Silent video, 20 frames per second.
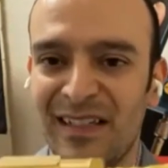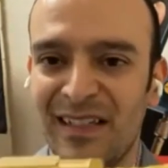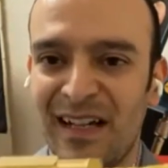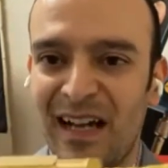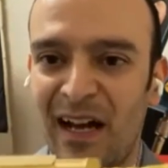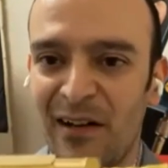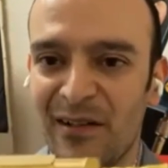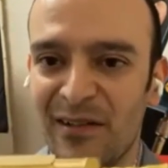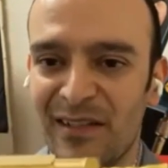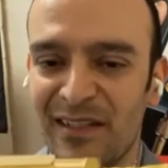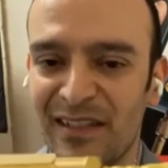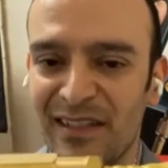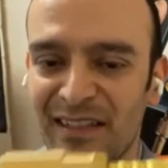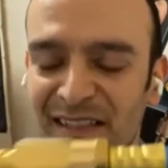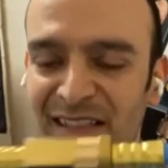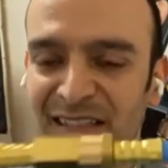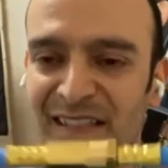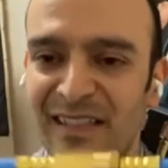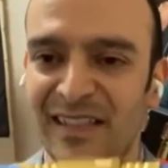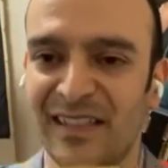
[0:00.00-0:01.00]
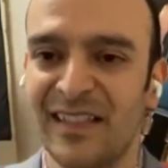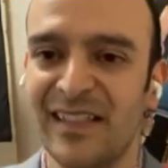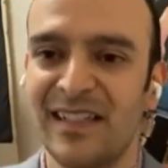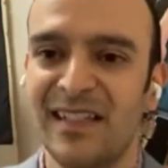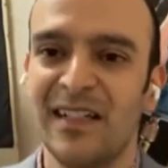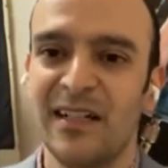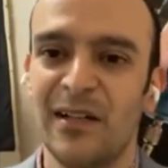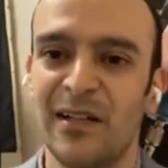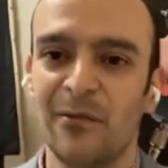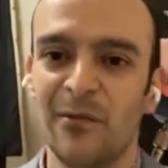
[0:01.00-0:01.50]
housings.
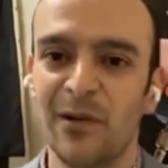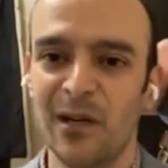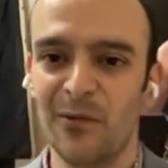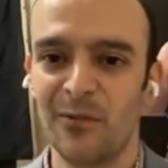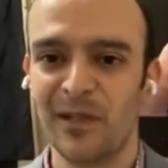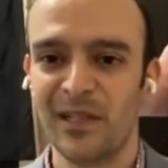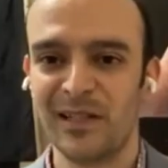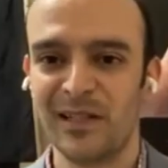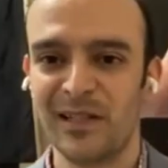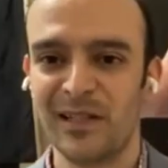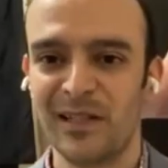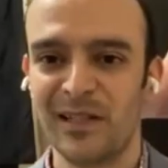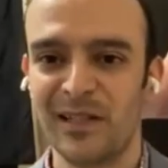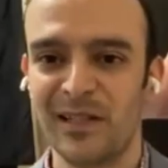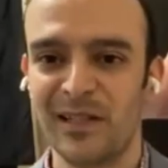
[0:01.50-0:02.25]
Well, we